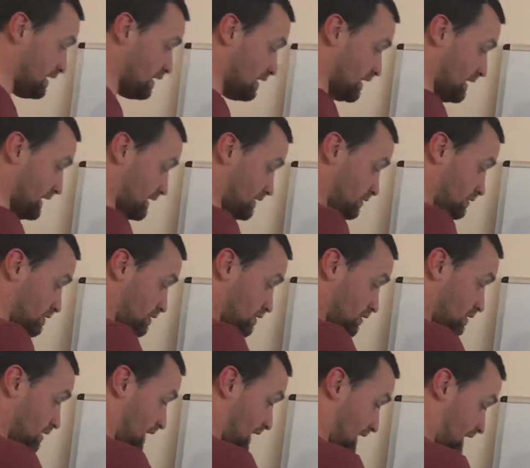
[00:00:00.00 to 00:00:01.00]
line
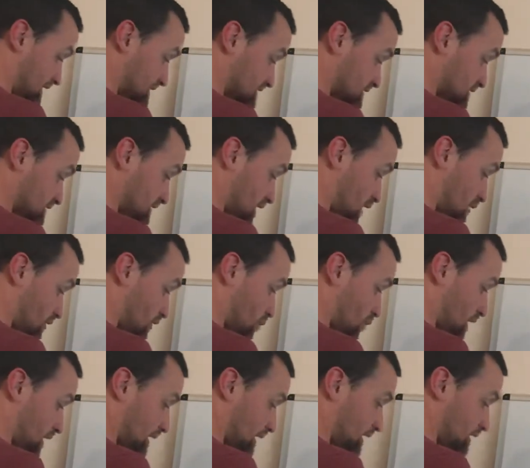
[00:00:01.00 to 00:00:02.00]
has to start with
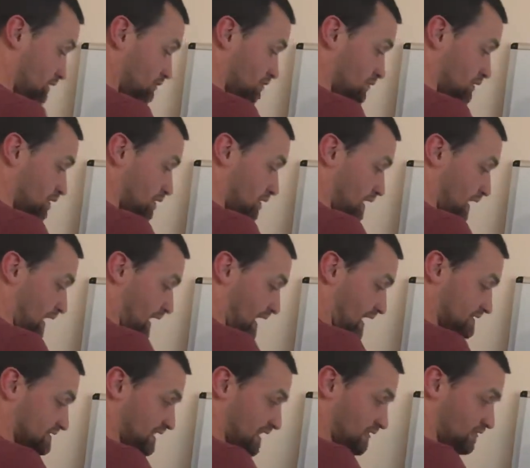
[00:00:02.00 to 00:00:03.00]
y, has
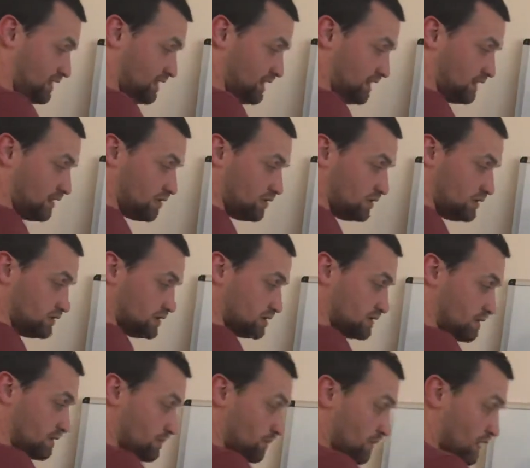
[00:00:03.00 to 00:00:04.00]
to have the equals.
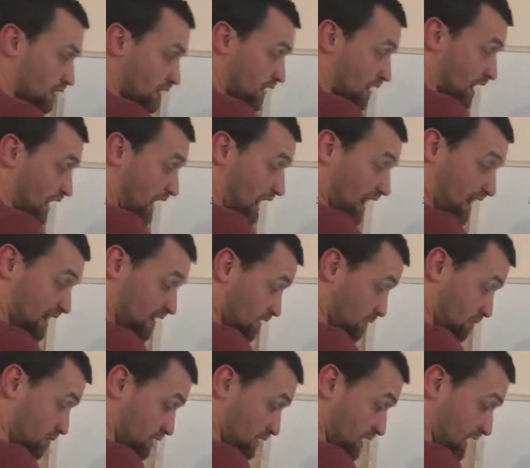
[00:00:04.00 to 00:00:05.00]
I'm going to
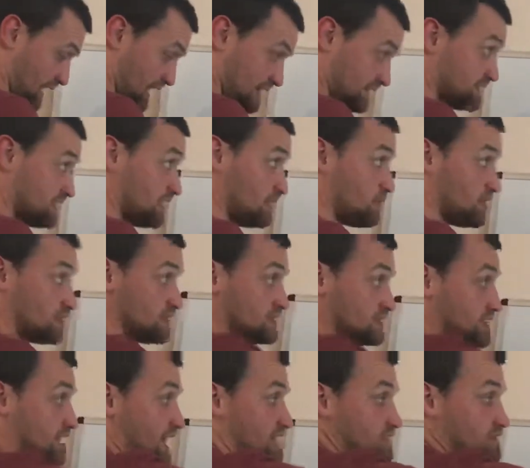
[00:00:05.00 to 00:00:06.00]
put the x here because
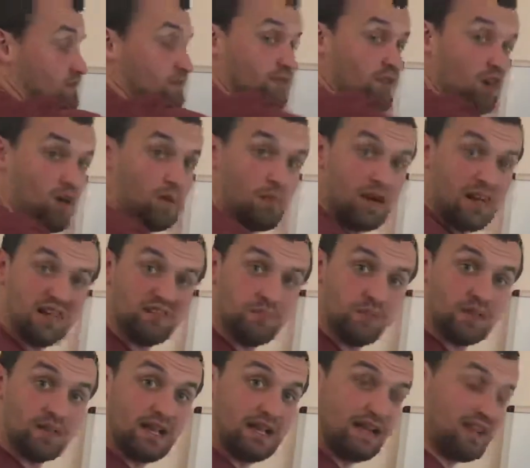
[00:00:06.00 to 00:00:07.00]
that's the format I've put
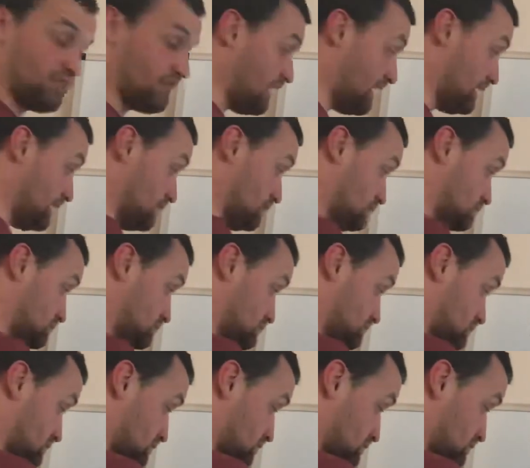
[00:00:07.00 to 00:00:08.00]
it in there.
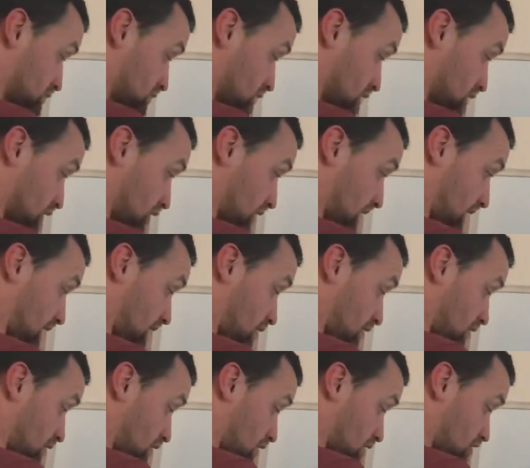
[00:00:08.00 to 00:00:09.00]
Okay,
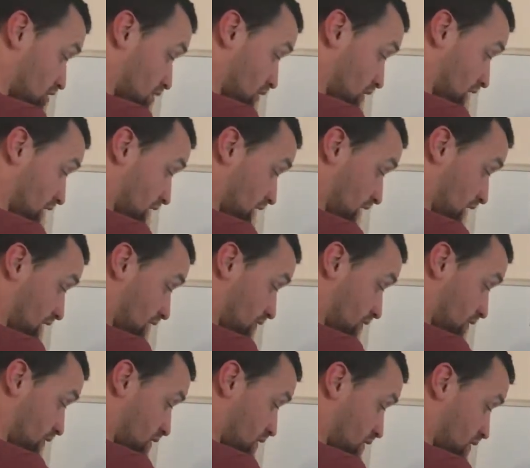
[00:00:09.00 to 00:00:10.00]
so we're going to have
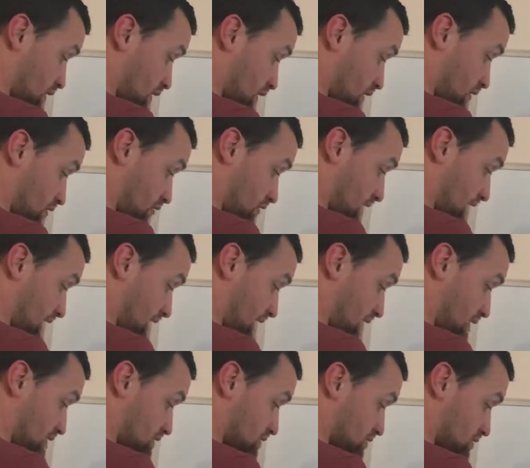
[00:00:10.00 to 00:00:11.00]

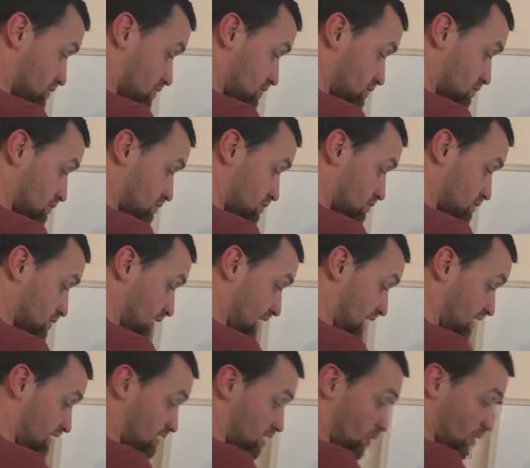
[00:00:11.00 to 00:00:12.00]
3x.
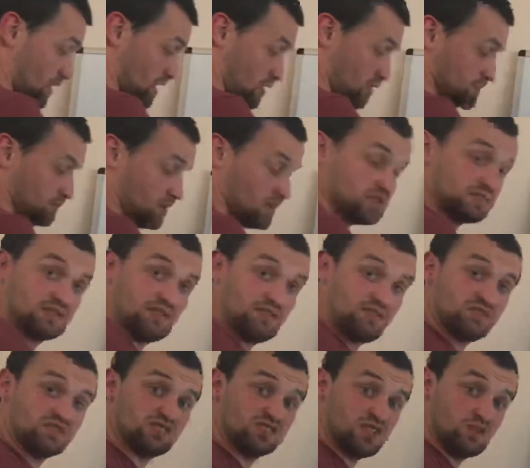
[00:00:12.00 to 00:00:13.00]
Okay, we know it's positive because
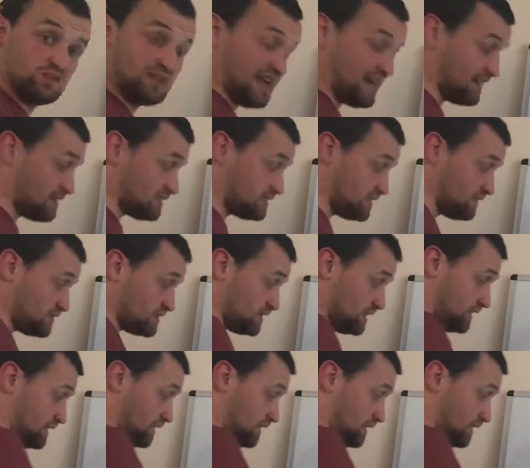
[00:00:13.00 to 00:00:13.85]
there's no negative sign